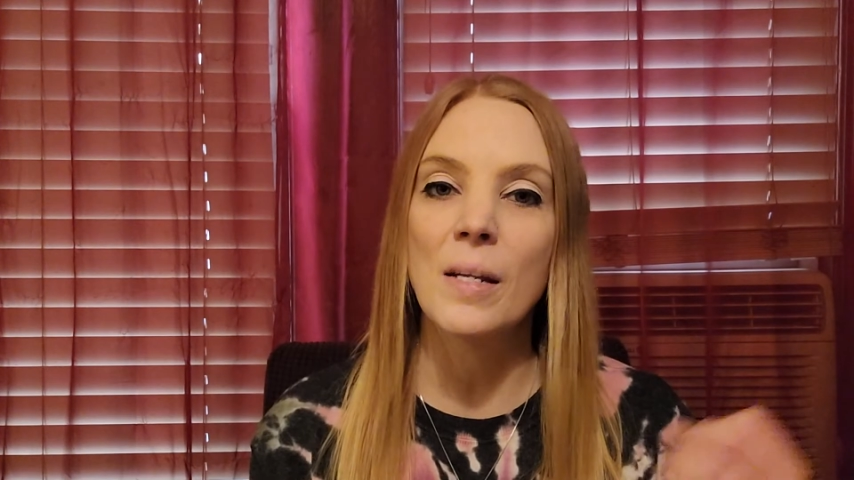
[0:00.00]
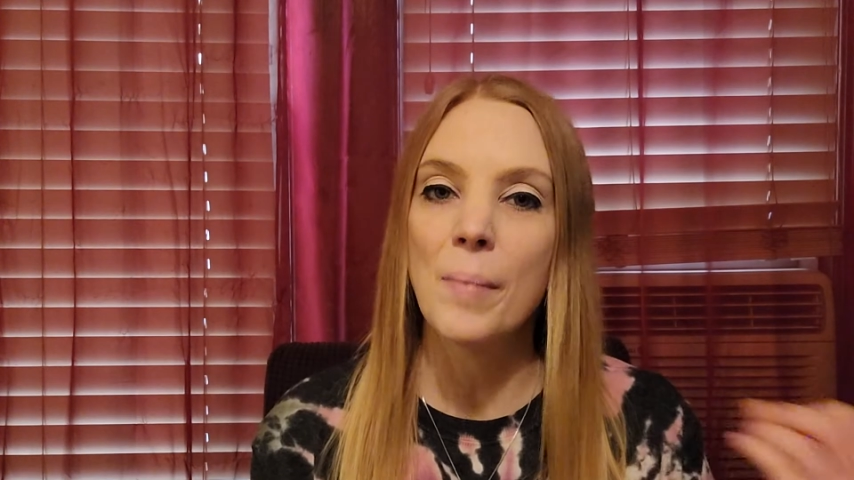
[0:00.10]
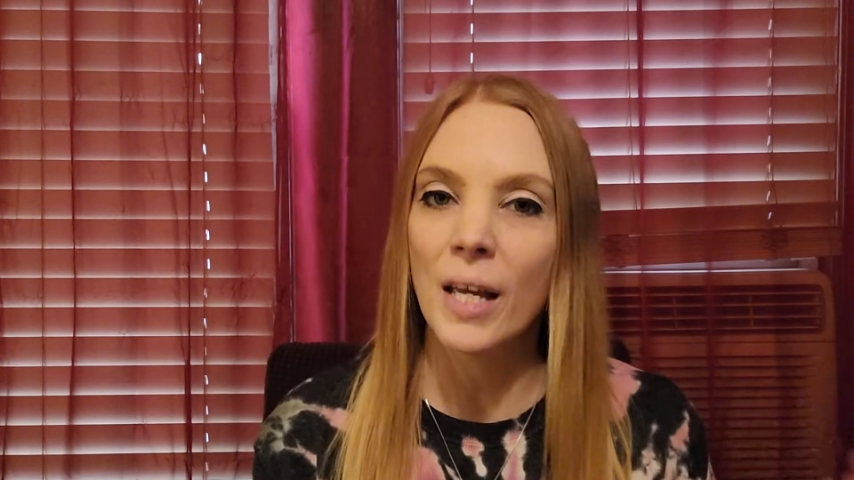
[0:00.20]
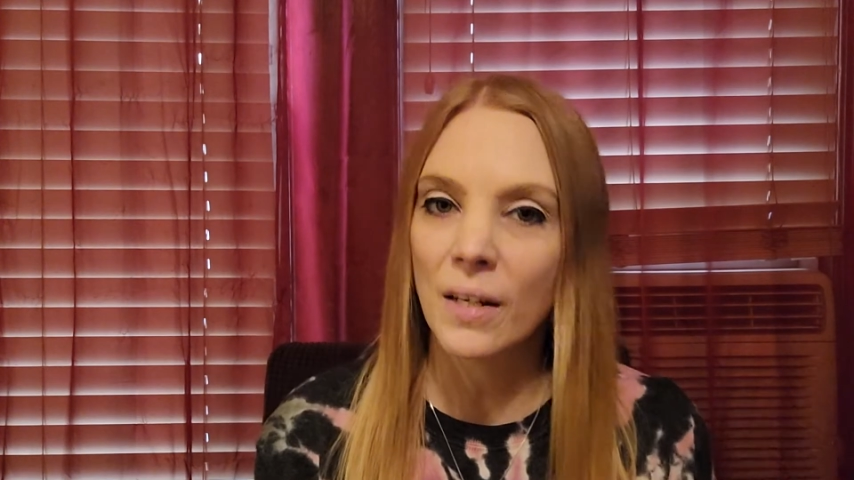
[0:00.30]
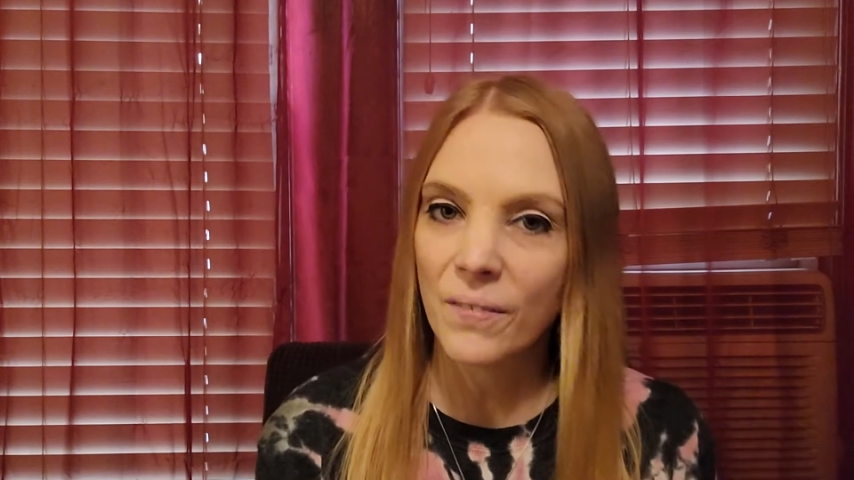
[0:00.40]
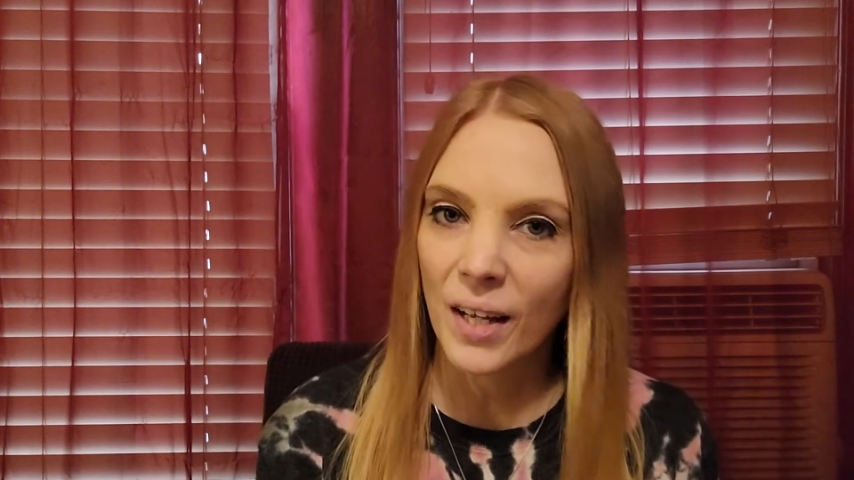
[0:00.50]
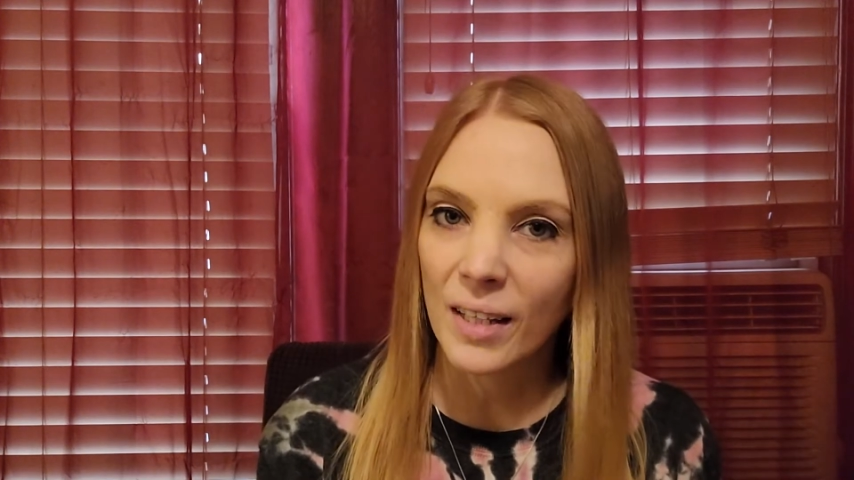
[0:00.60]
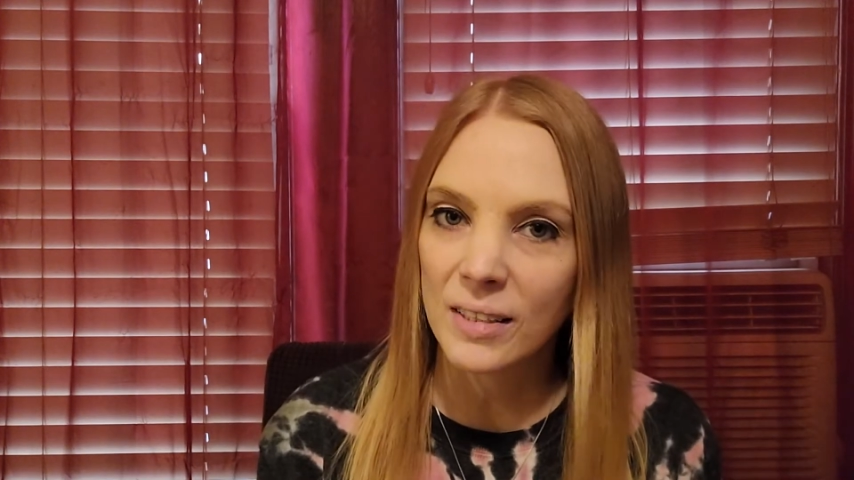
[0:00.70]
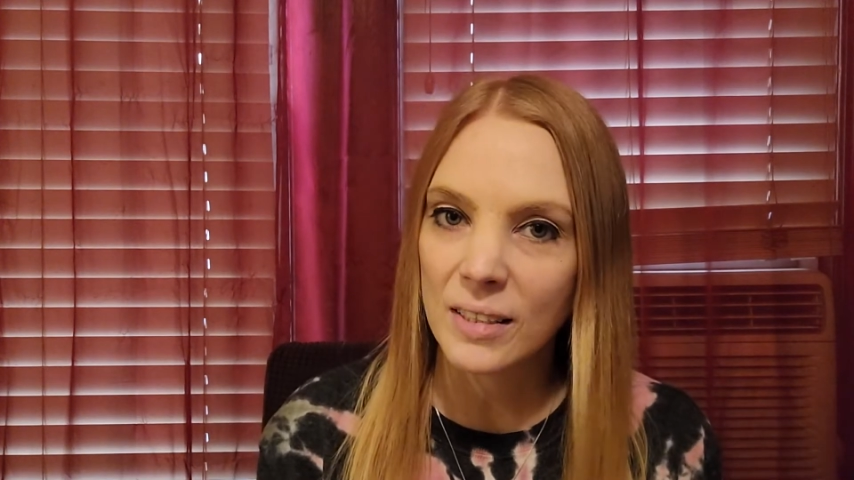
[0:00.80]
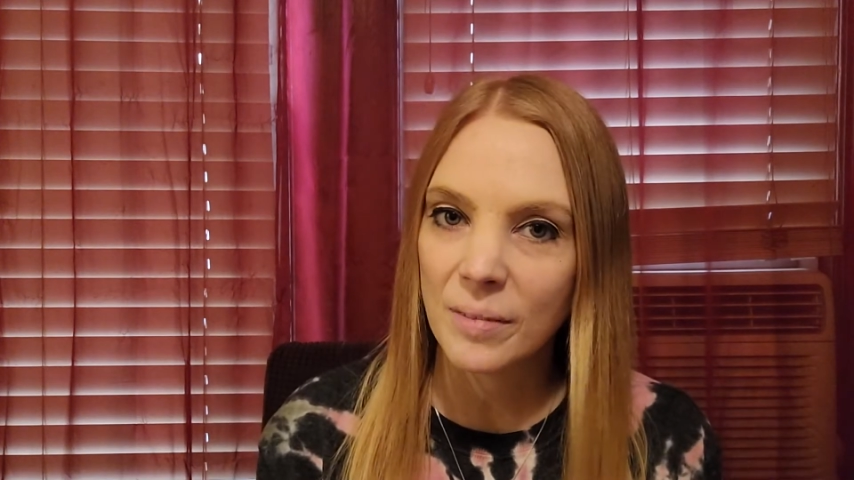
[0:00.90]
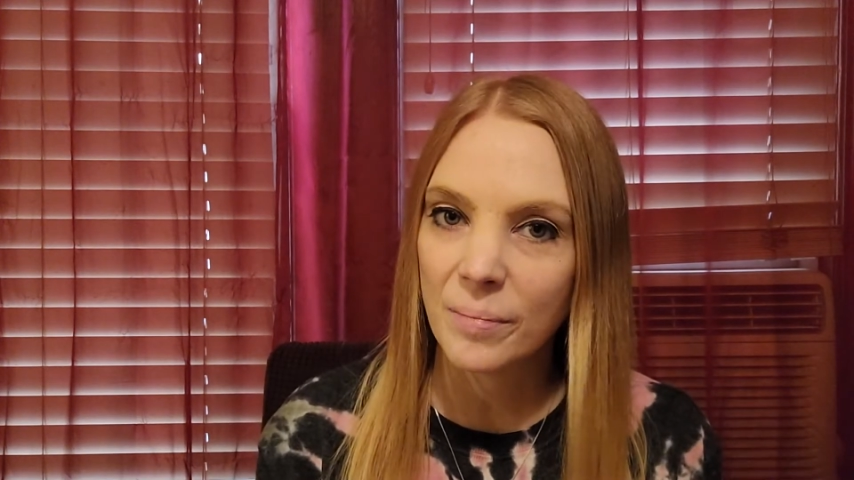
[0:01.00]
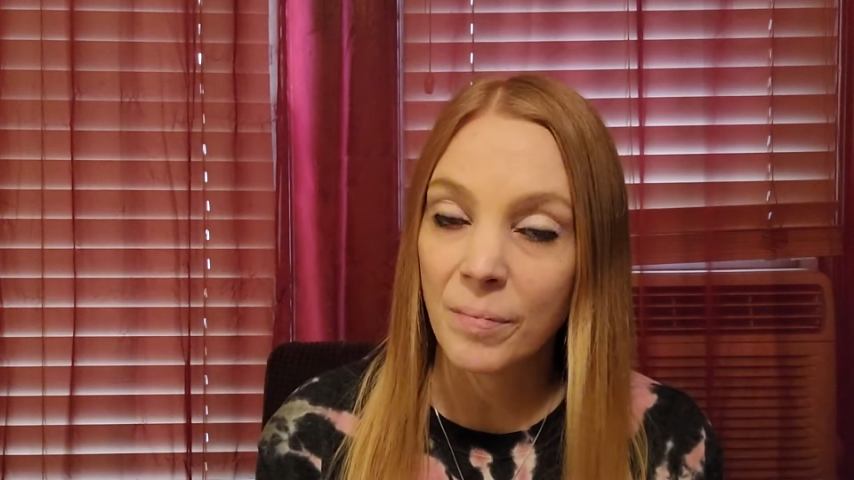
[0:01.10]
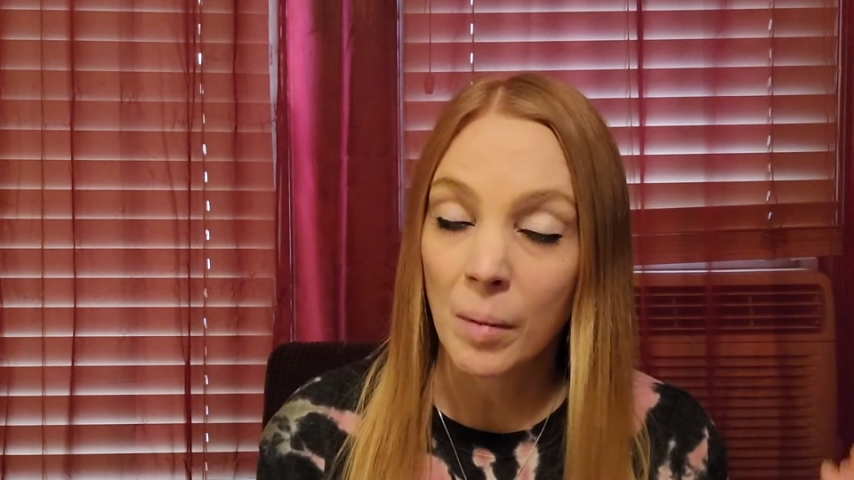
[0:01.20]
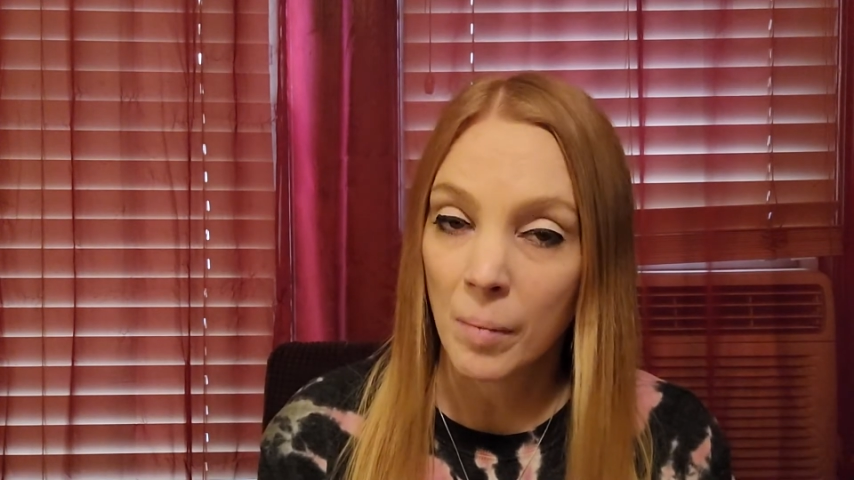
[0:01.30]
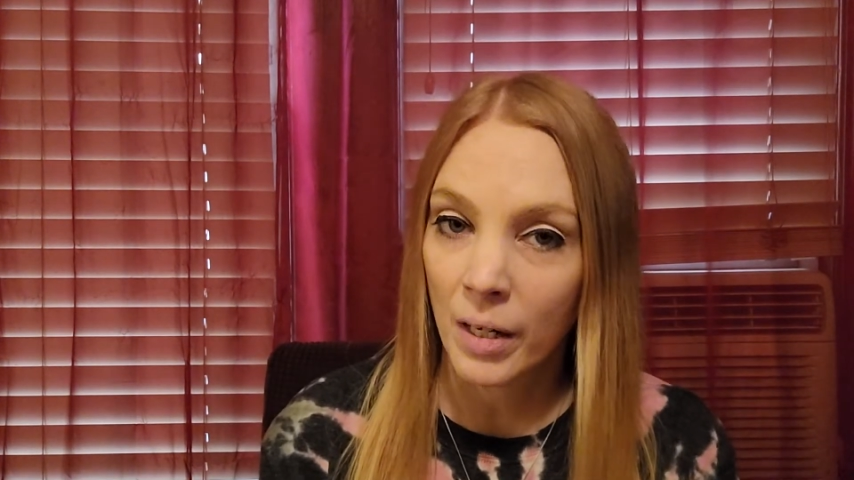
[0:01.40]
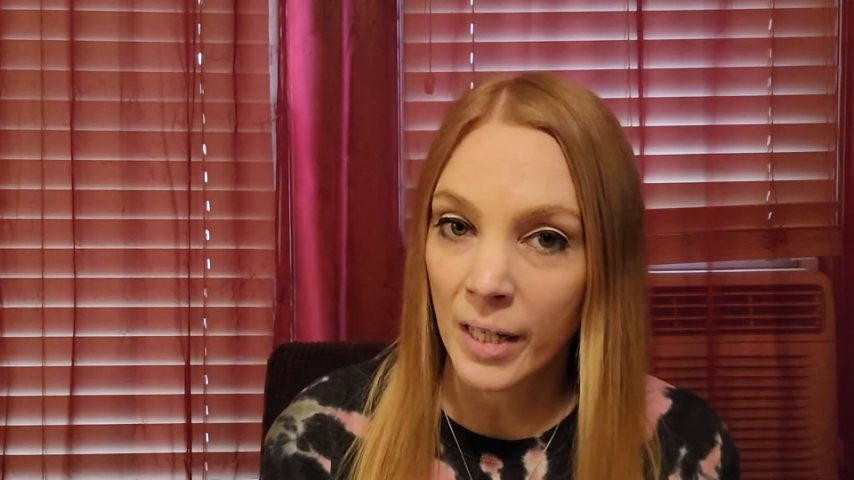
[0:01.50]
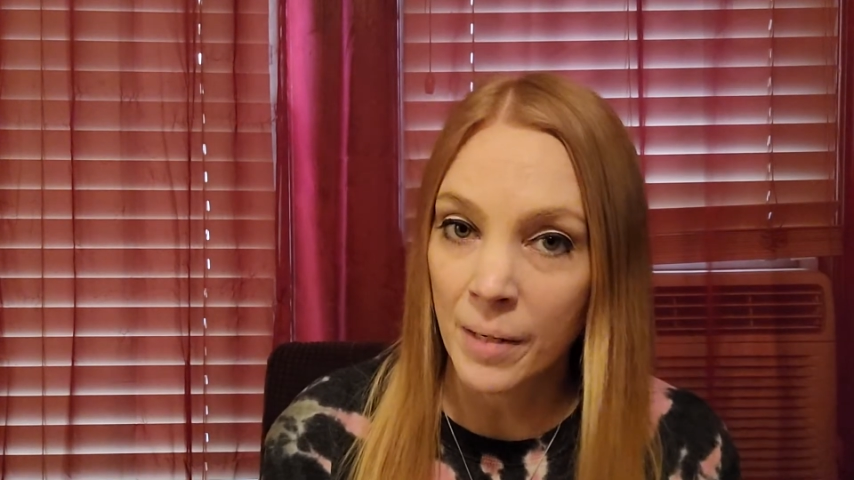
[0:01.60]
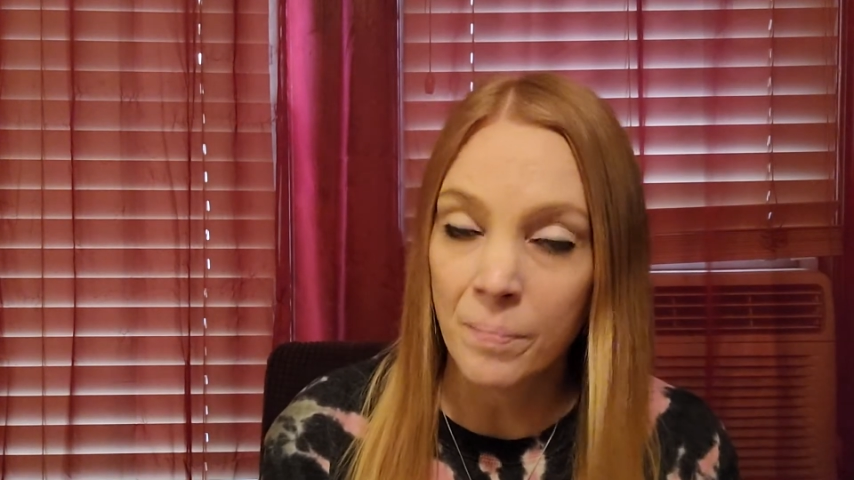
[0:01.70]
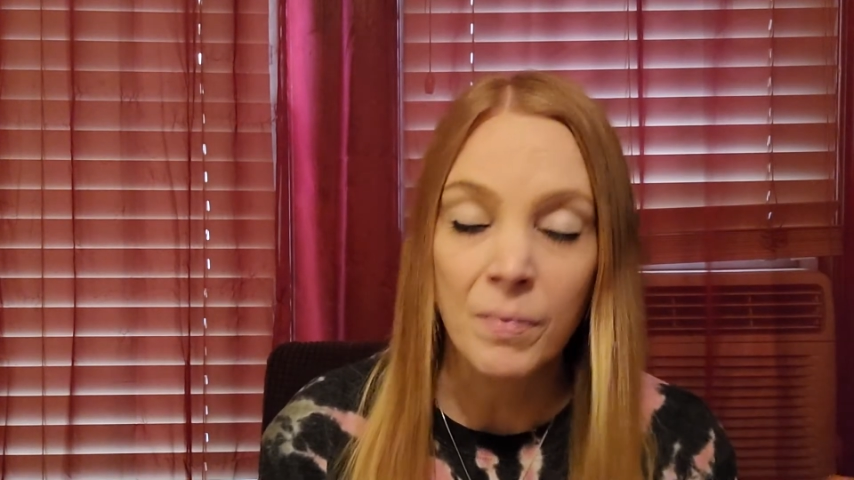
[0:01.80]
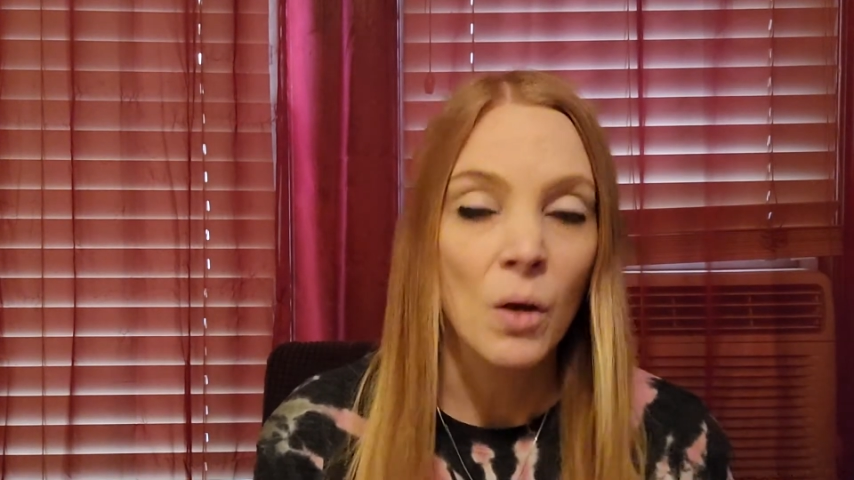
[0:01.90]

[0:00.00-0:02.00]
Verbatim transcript: manifest money,